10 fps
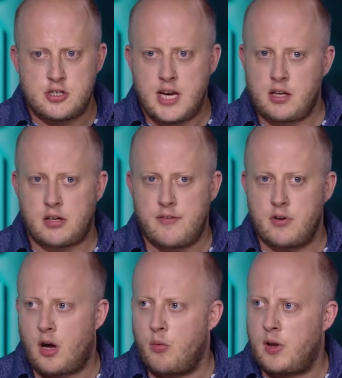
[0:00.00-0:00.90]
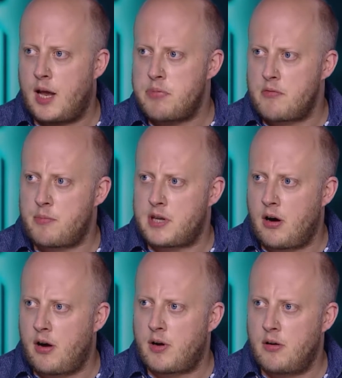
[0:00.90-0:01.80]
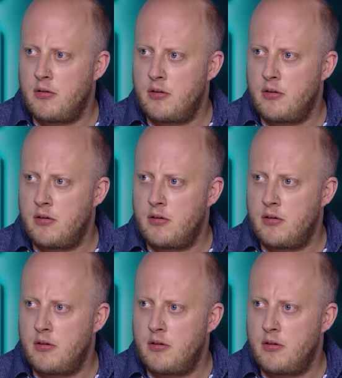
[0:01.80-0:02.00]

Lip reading: she doesn't even know what they represent either.